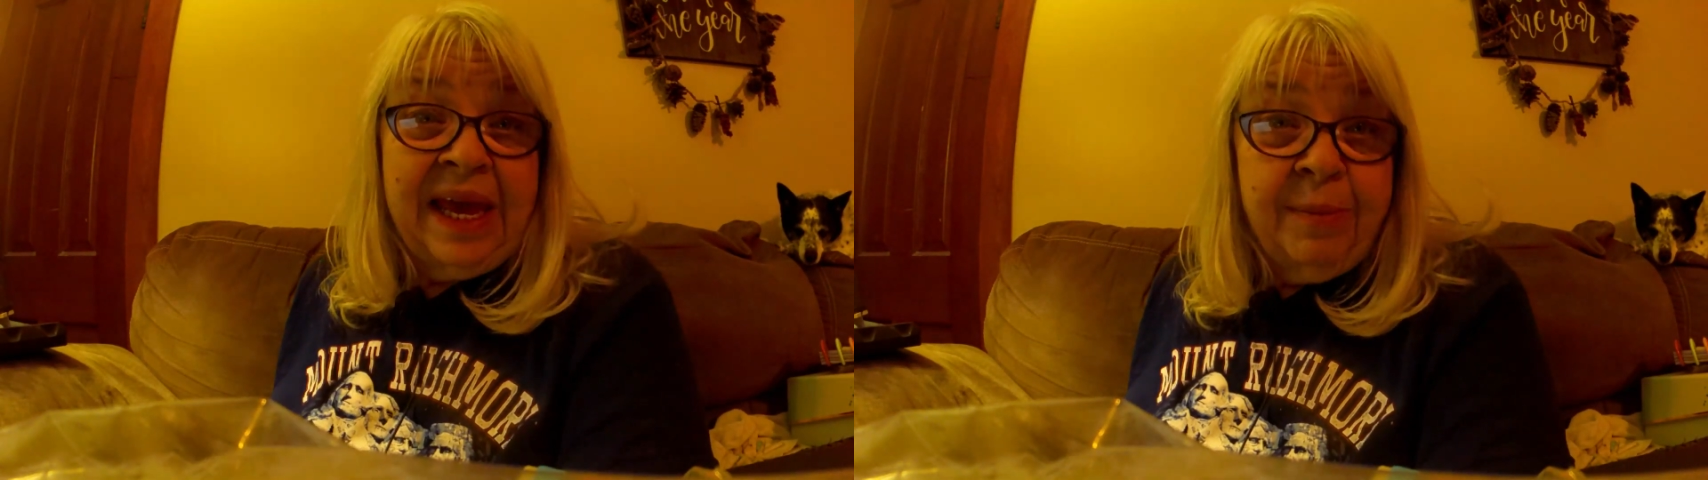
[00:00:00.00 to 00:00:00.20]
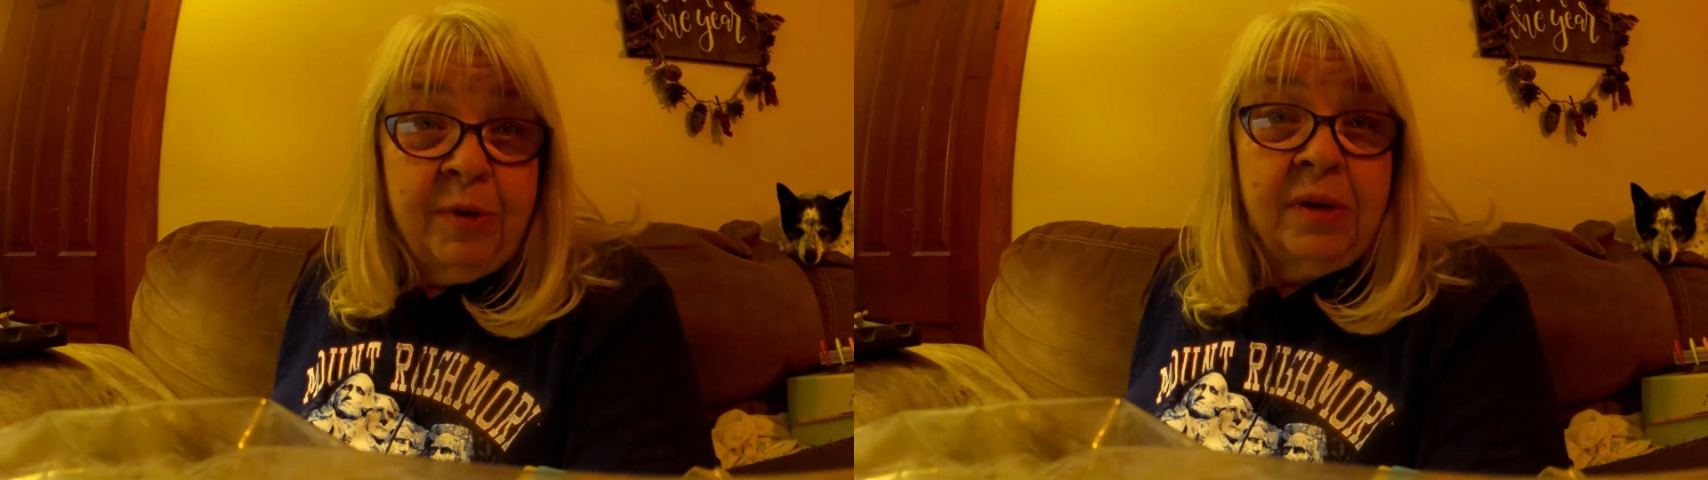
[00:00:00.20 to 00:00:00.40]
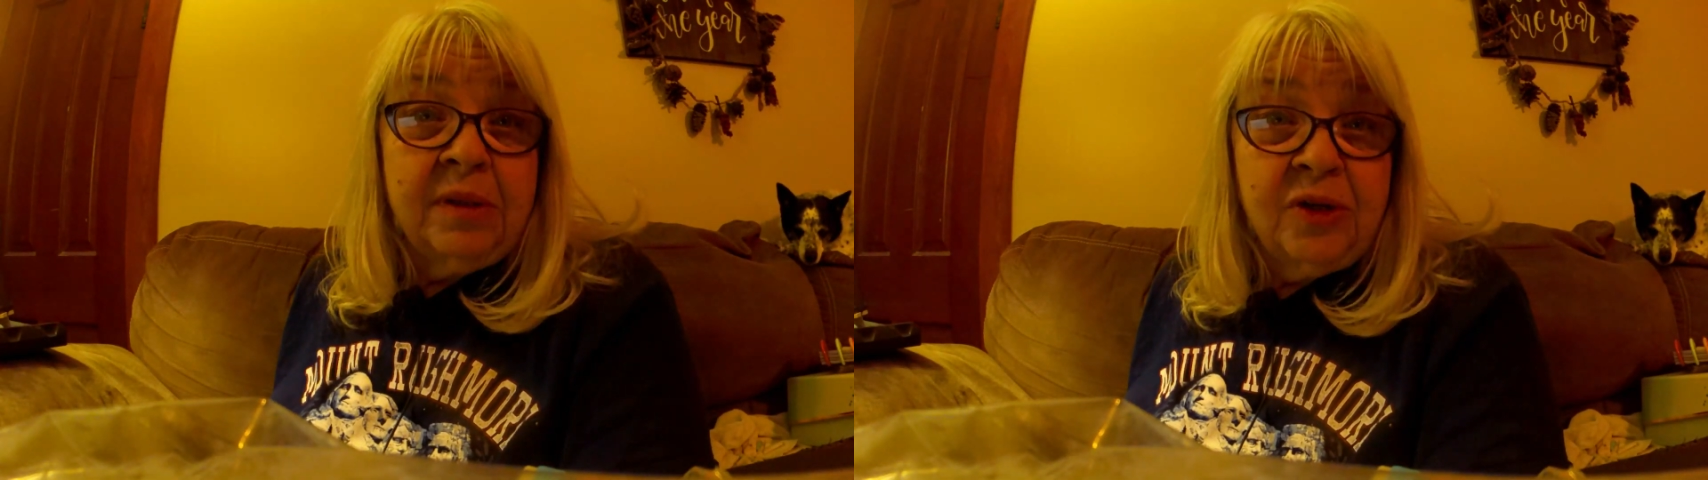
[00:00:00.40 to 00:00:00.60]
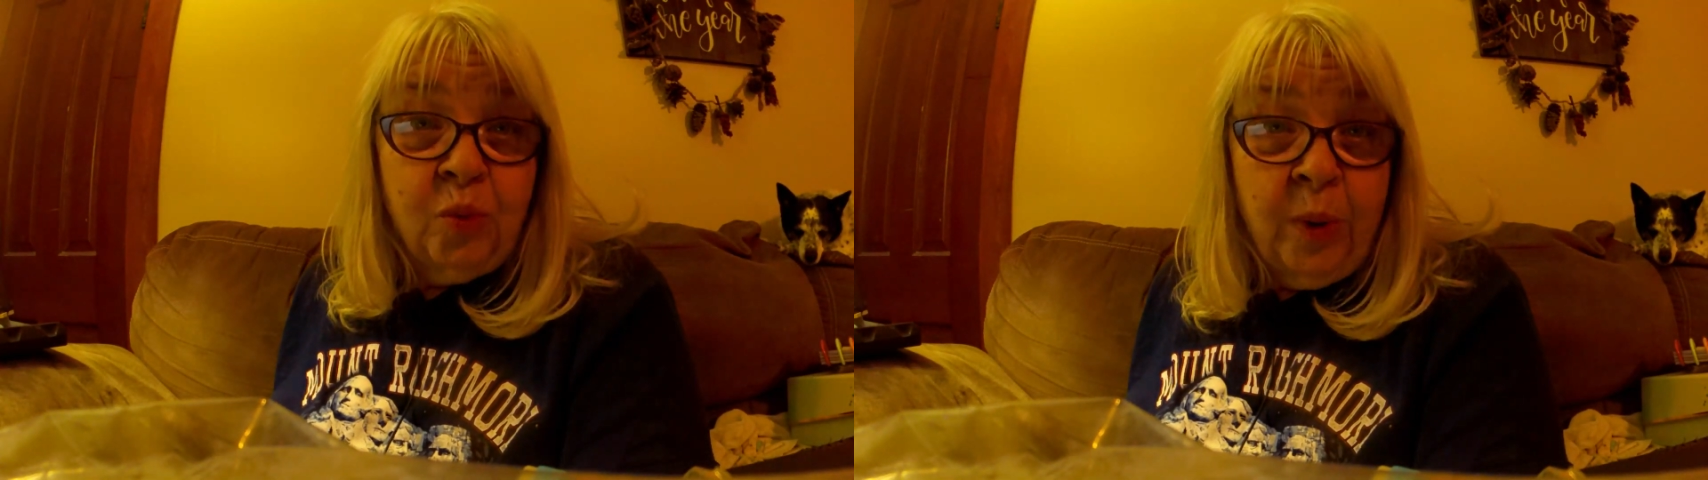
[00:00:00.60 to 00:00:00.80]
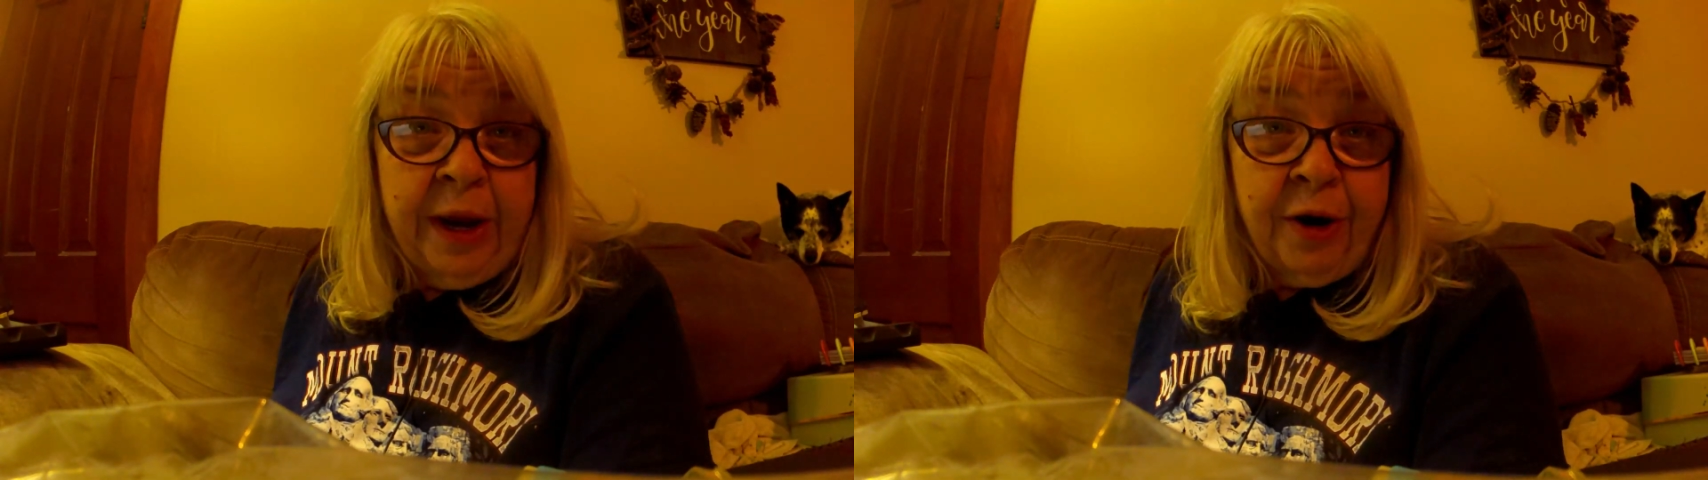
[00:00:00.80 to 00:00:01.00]
able to
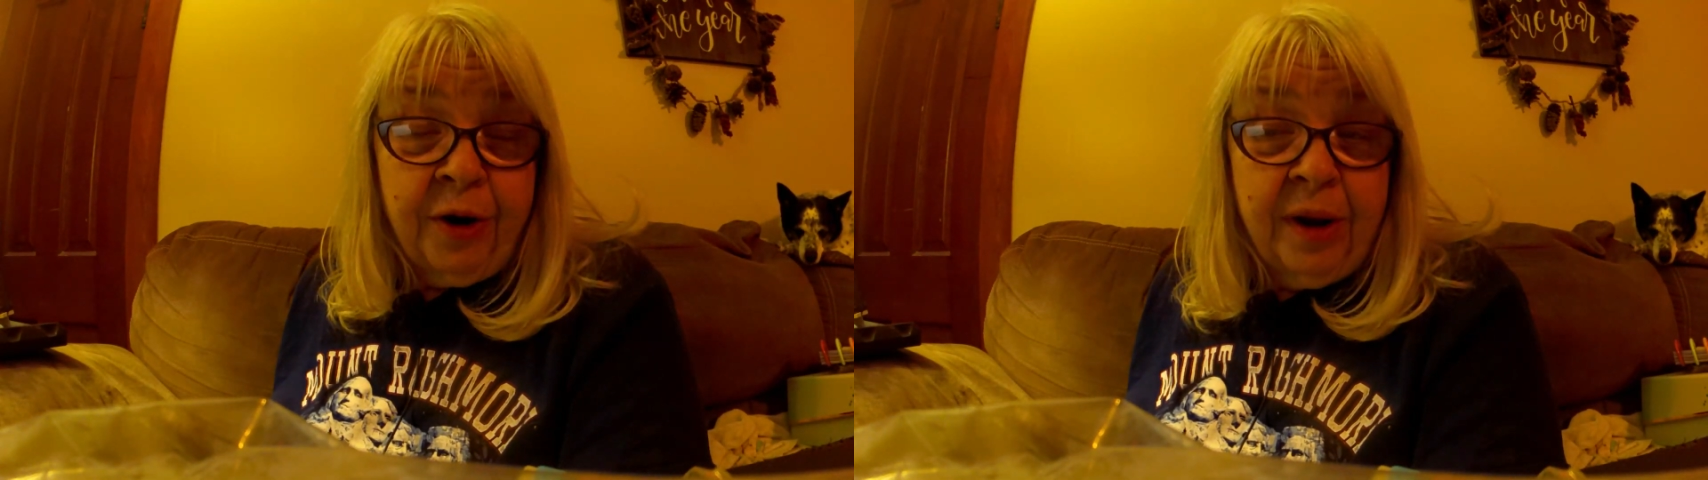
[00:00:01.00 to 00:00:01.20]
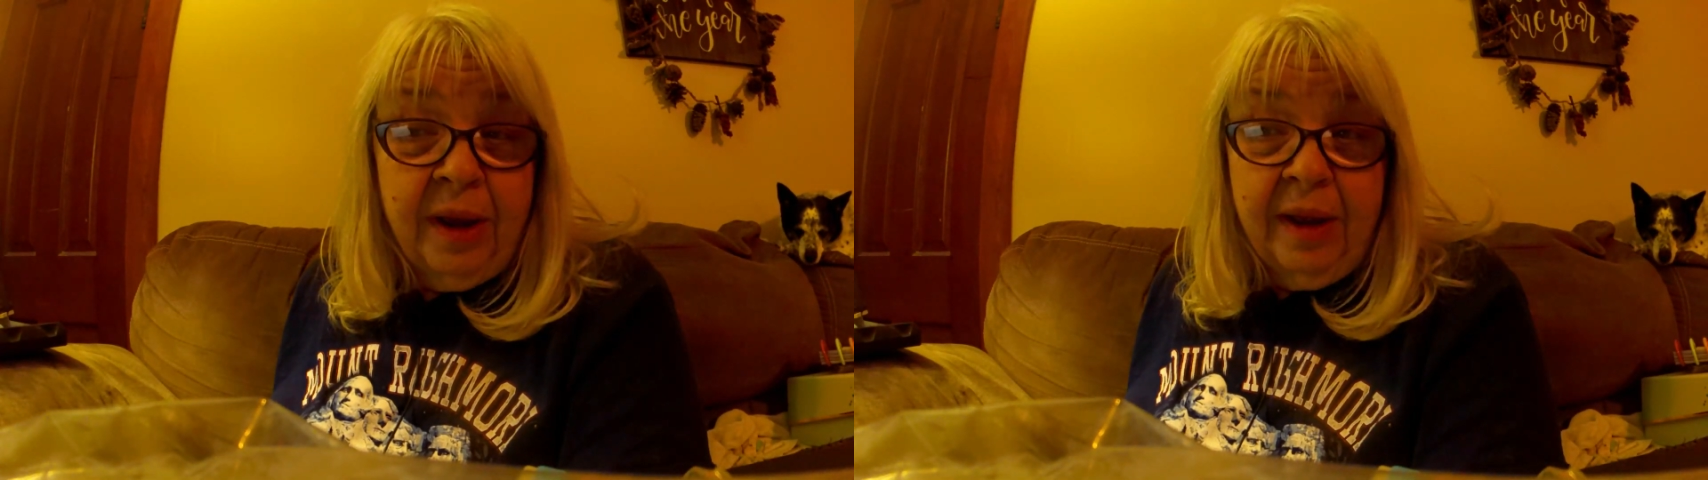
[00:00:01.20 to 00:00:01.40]
wear.